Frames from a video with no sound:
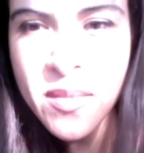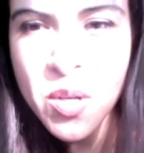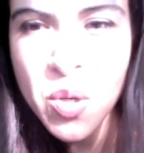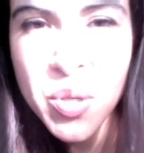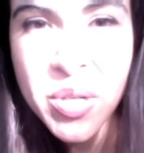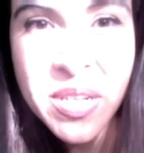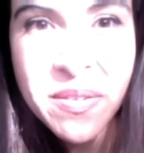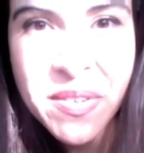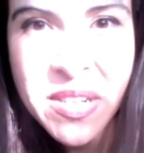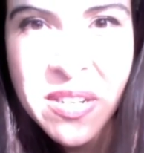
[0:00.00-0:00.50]

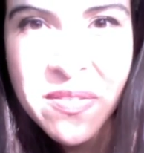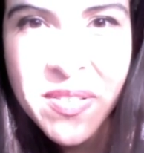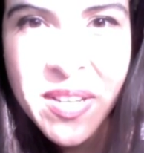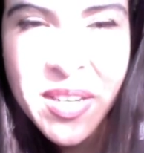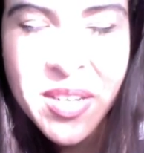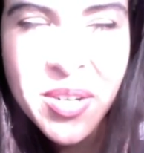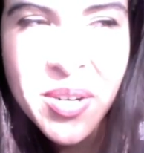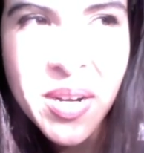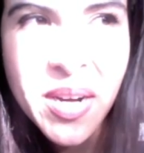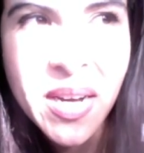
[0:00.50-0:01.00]
Or even if
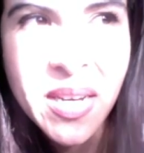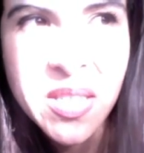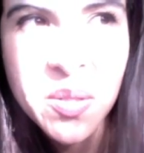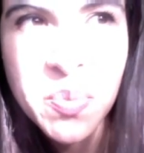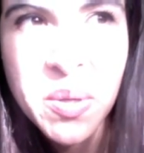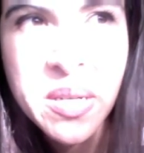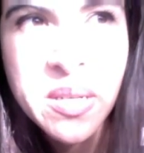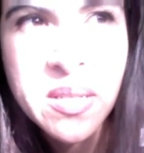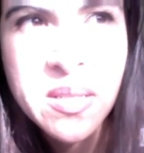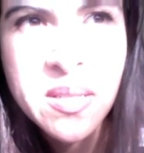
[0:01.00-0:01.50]
like your
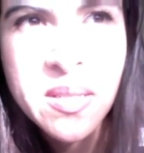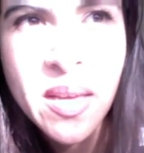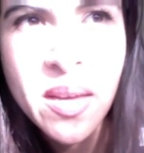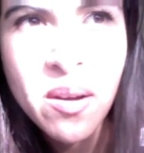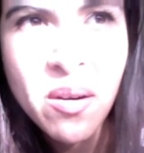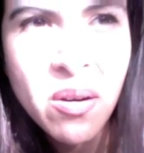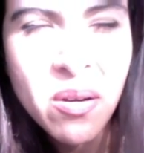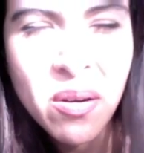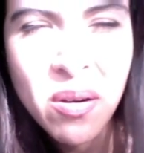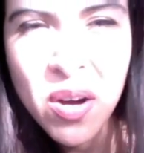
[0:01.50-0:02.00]
husband is
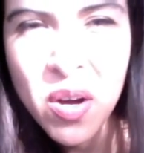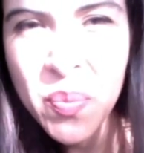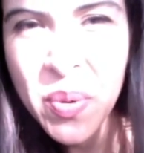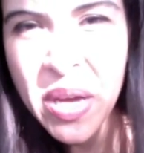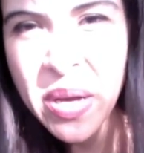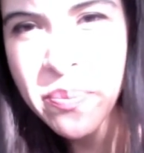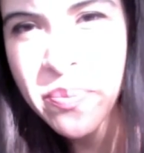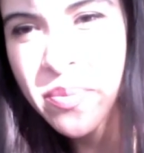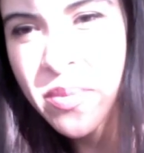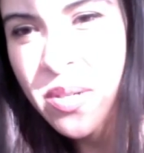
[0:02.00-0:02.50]
like, oh, go
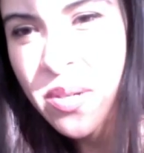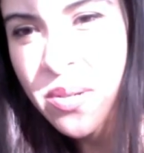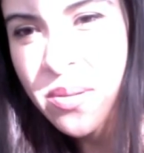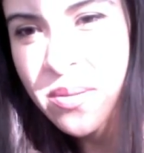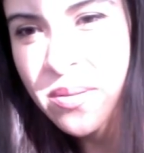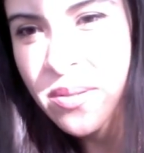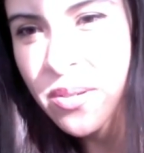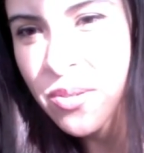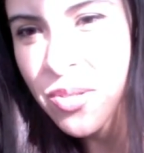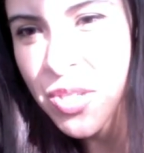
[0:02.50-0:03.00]
babe,
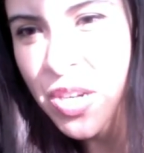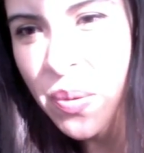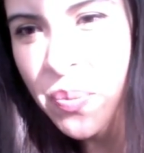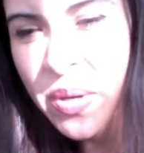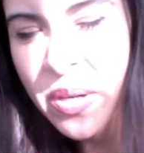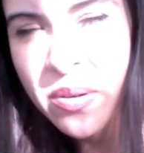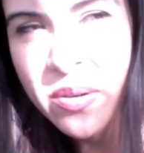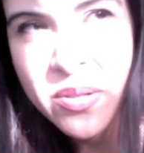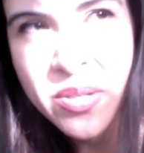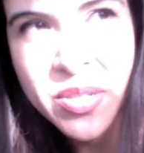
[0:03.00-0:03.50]
go
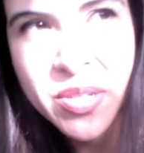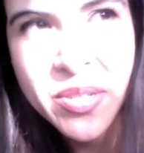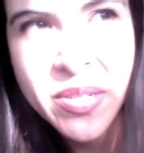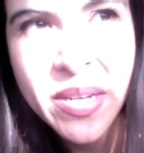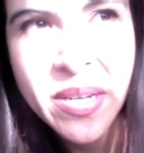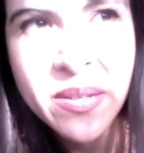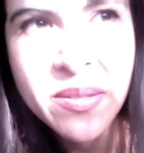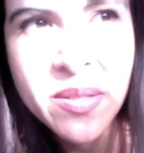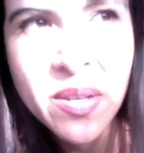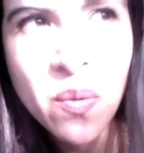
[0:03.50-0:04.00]
shopping, go do your
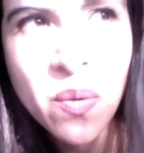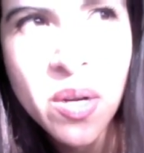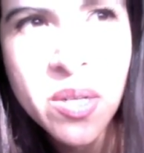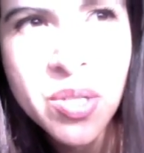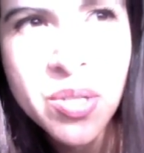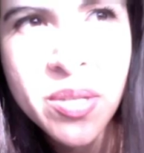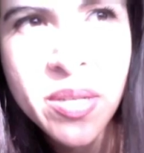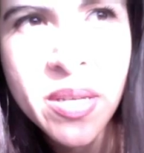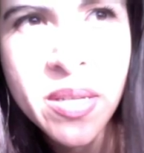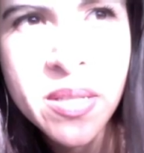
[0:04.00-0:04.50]
nails, I'll
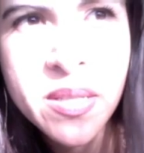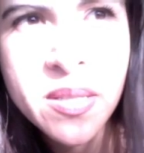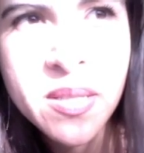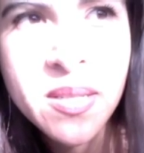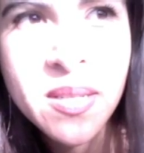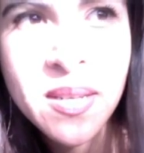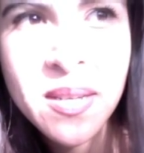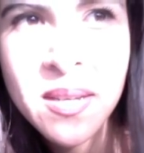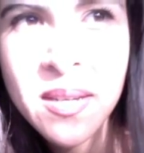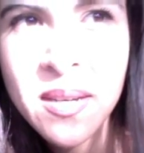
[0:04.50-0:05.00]
watch the
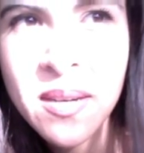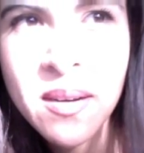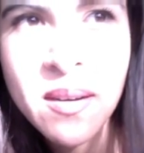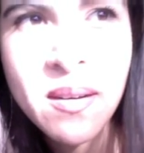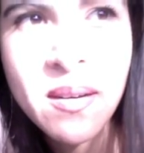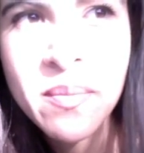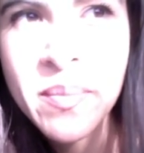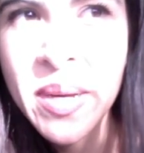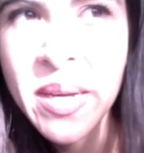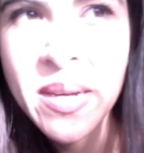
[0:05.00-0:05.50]
kids.
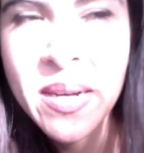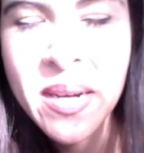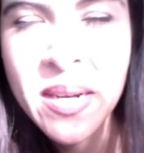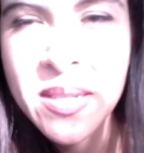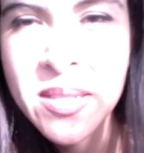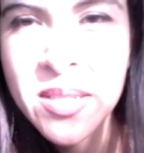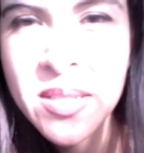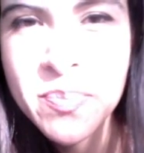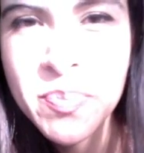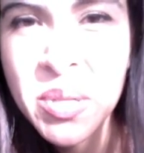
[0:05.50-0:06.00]
Oh my
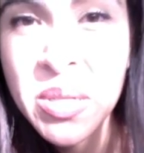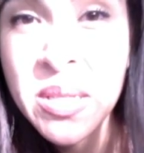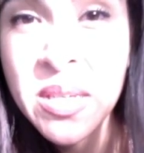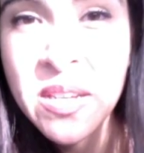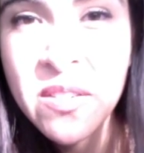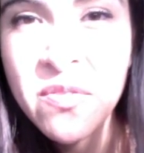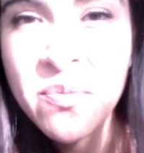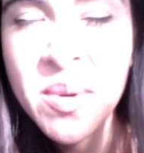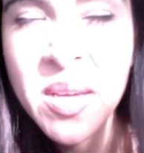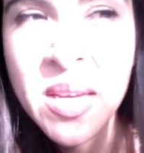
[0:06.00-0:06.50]
gosh,
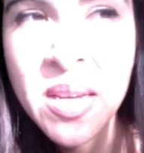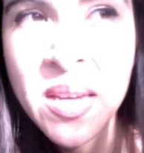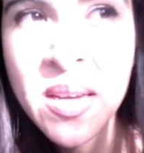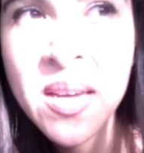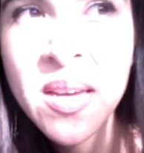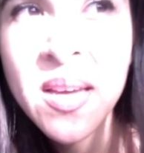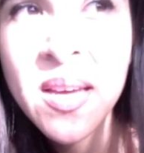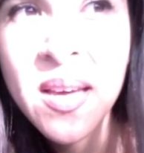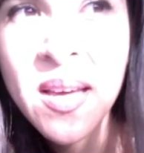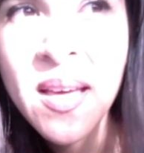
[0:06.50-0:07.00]
believe me,
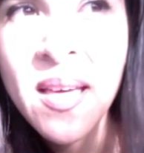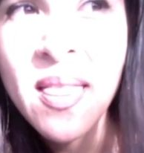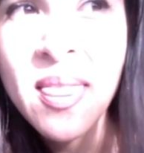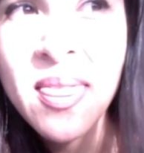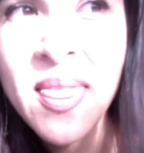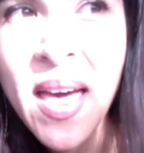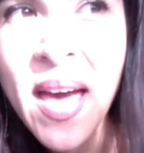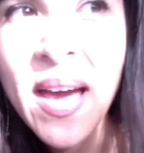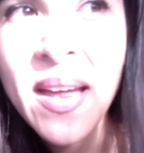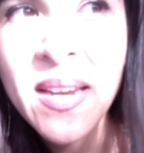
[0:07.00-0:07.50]

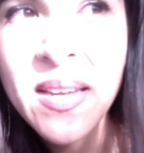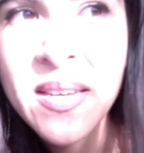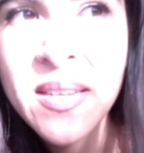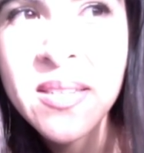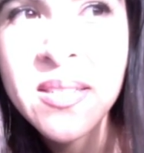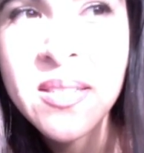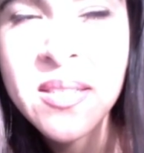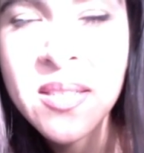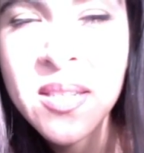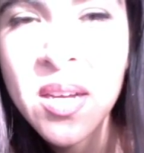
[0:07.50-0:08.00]
that
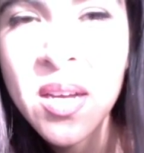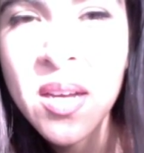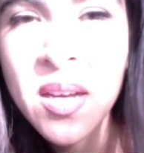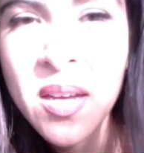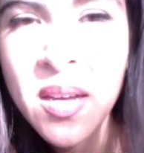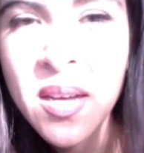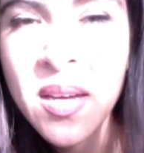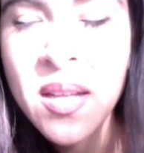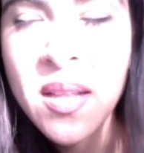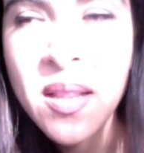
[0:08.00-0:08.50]
is
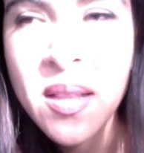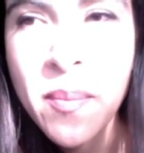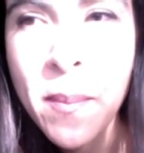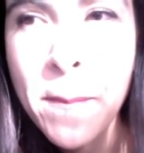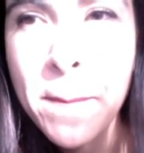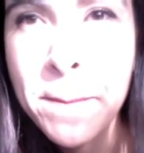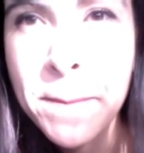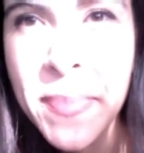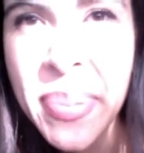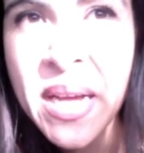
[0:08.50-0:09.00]

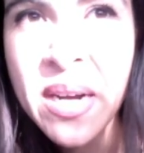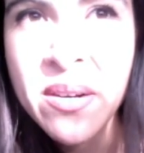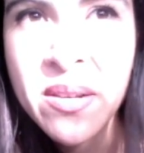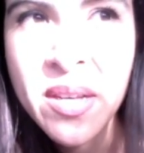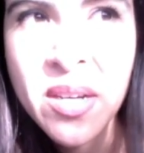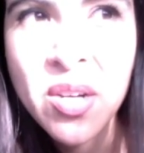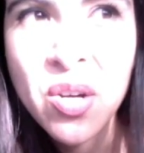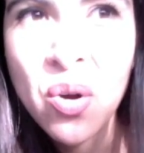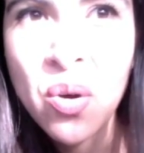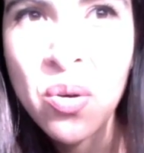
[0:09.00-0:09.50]
better
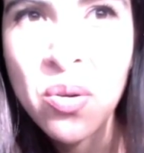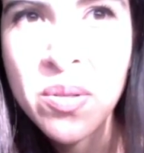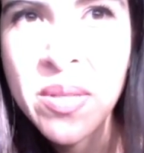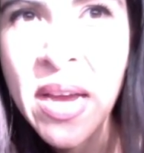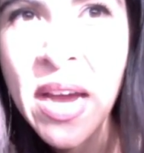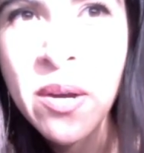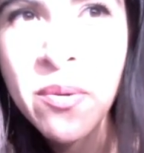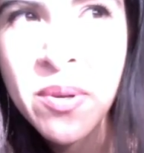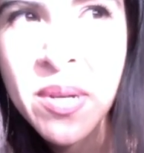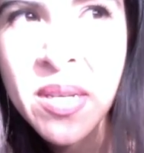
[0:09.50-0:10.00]
than
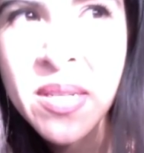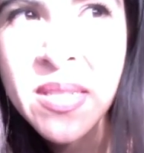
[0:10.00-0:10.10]
gold. I would